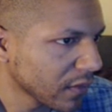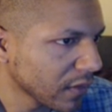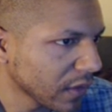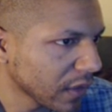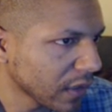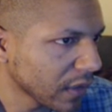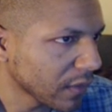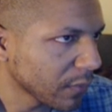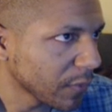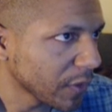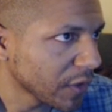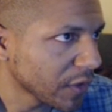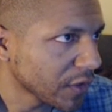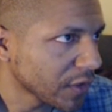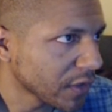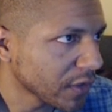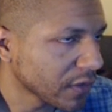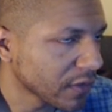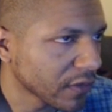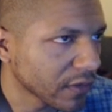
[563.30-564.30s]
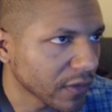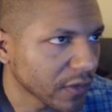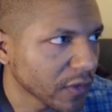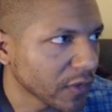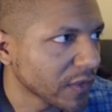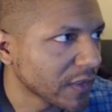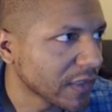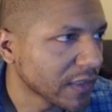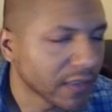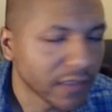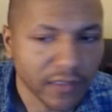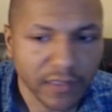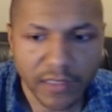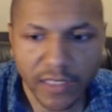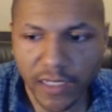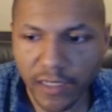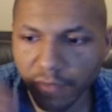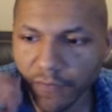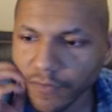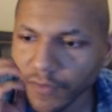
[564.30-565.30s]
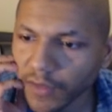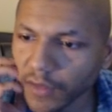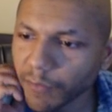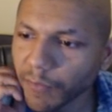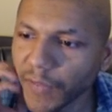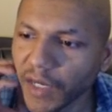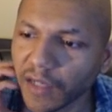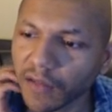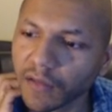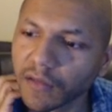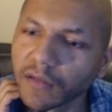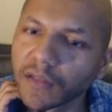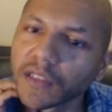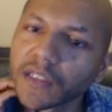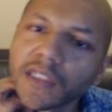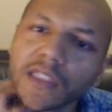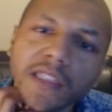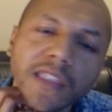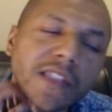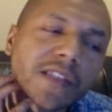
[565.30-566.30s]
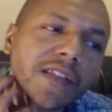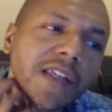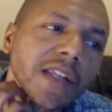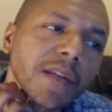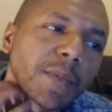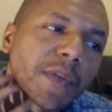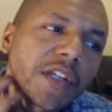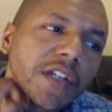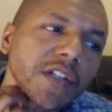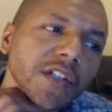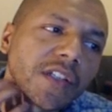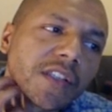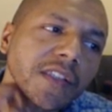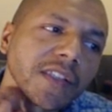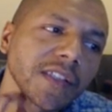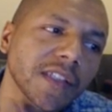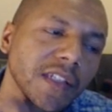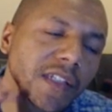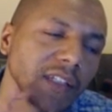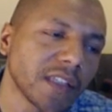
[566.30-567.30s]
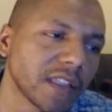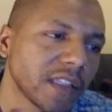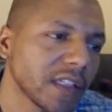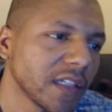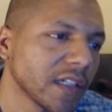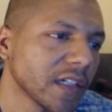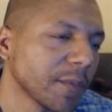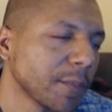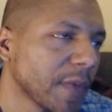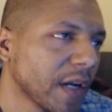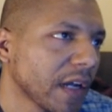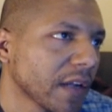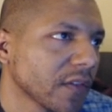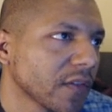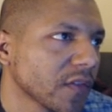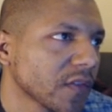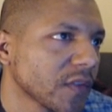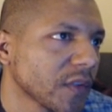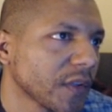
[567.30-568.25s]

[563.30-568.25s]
animation. Oh, Dave, the modeler, he did these animations. He did the uh, models